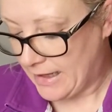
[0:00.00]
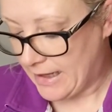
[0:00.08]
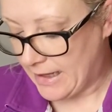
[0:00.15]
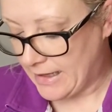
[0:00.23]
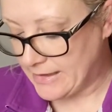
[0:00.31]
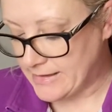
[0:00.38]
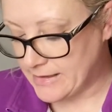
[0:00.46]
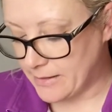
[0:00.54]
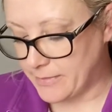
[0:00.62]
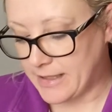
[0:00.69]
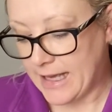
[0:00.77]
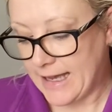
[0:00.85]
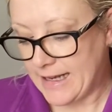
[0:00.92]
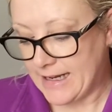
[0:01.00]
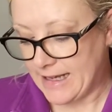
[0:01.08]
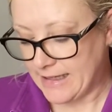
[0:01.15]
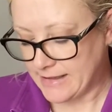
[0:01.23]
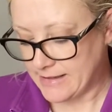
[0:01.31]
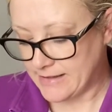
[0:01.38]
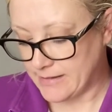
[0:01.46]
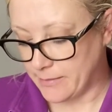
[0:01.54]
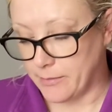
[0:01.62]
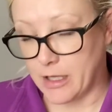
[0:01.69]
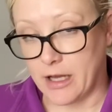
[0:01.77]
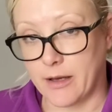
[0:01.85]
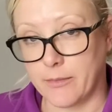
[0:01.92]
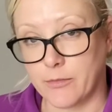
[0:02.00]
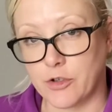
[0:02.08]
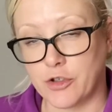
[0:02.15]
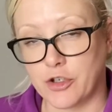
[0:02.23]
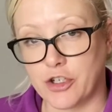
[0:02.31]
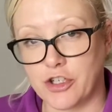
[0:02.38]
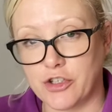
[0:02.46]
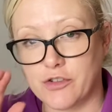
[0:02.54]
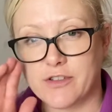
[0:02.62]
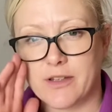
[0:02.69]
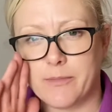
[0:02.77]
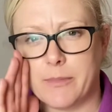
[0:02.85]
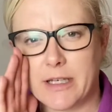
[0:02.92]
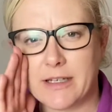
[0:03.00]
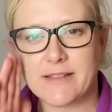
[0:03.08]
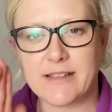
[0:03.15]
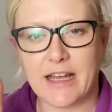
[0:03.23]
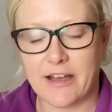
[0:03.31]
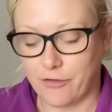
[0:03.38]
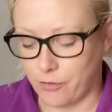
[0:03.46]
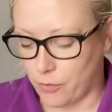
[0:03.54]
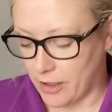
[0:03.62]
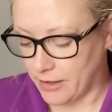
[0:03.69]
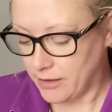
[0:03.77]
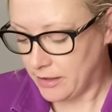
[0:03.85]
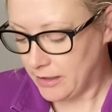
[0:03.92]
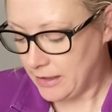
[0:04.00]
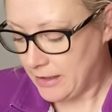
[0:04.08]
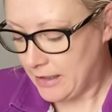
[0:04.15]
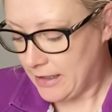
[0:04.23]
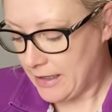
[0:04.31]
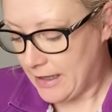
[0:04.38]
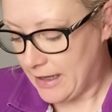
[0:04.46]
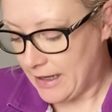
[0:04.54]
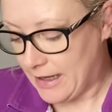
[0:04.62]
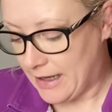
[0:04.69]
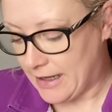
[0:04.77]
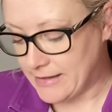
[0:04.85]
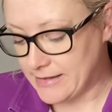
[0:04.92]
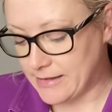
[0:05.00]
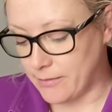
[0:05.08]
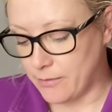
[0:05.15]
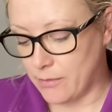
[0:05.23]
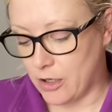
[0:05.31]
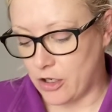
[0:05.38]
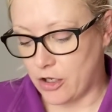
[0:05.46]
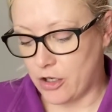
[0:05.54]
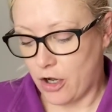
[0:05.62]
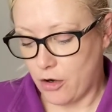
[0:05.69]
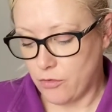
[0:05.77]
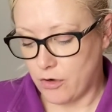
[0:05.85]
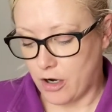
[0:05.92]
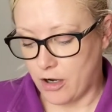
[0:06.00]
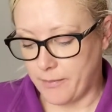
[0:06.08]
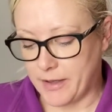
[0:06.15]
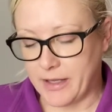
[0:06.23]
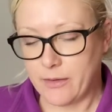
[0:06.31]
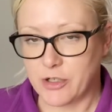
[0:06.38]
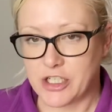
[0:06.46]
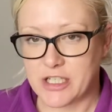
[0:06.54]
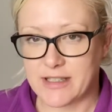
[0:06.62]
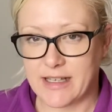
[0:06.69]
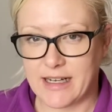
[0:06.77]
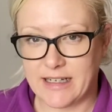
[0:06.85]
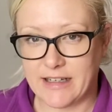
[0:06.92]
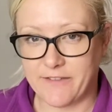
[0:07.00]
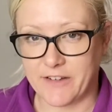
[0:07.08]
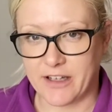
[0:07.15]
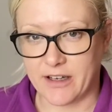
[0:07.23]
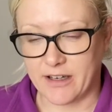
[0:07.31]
some kaleets, you're going to use the mixed F1, some kohlrabi, which is the Olivia